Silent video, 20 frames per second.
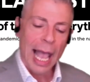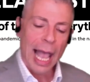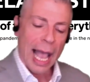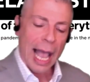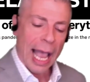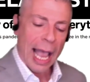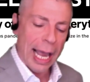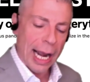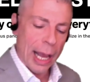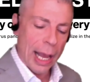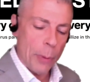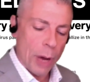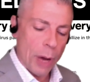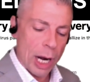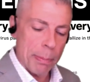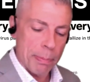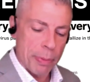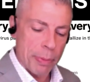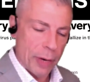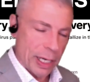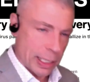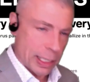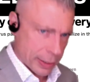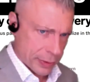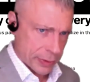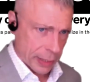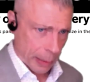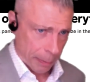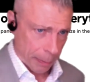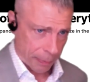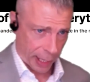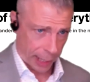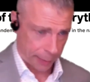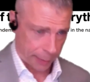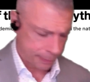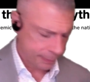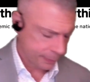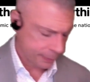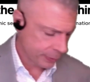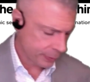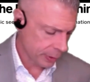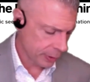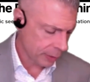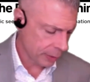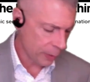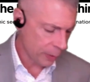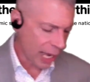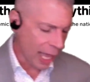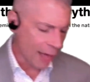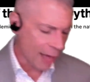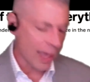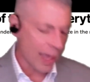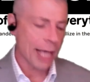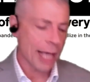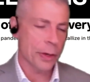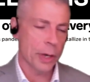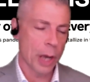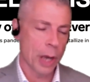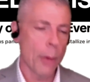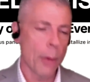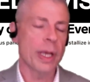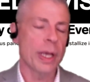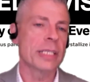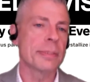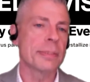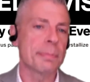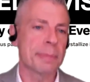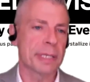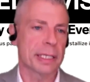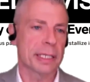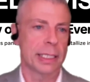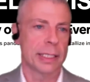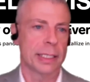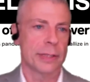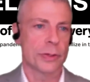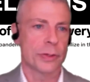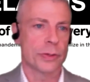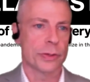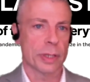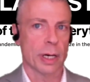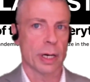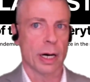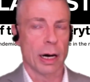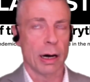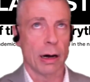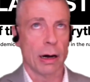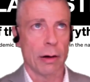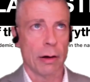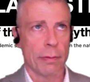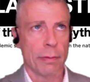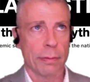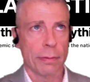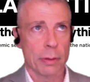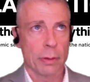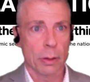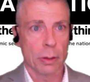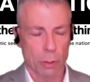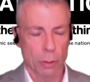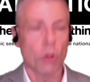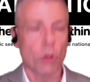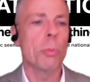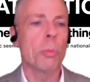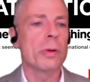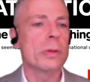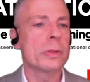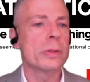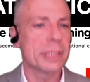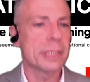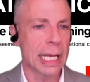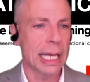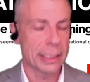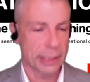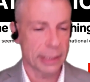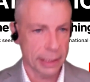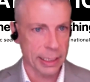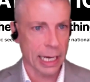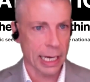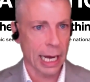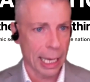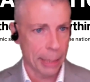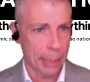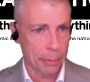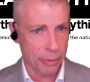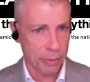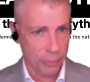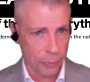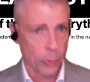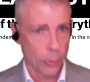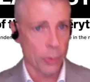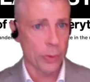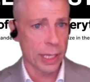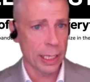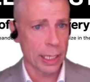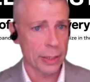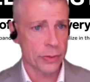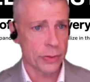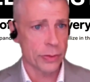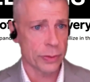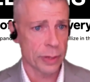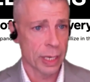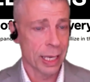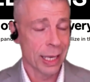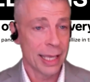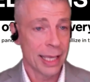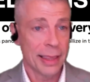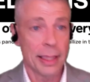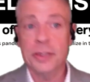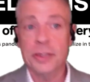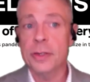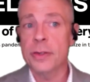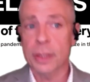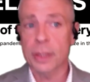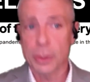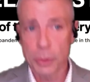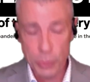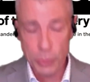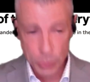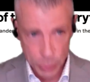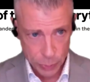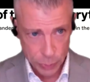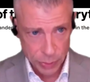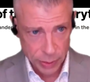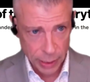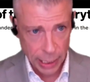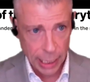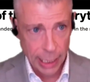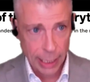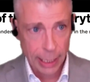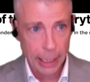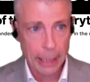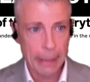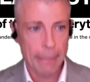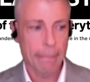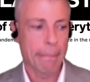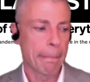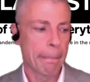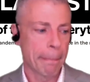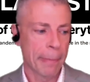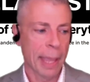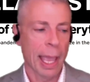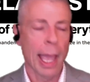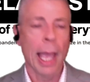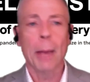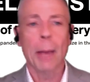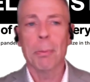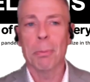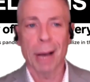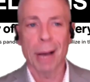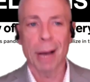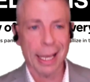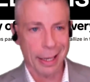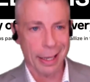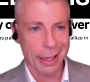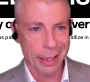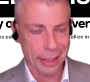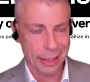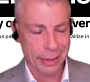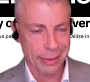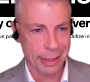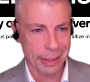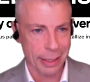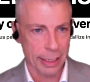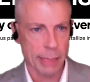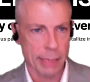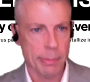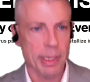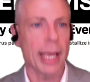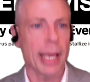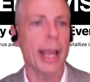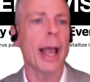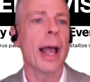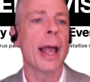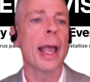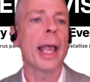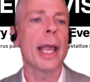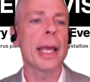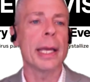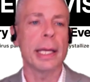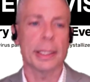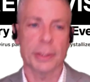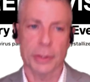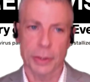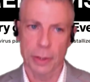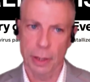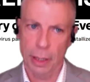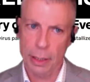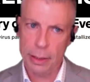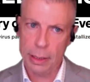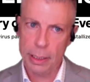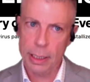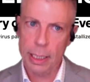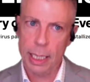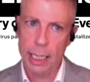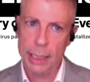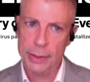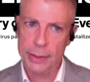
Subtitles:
And I want to point to something. we have had no experience of global dense time before this. This is a new thing. My gut is telling me it's not the last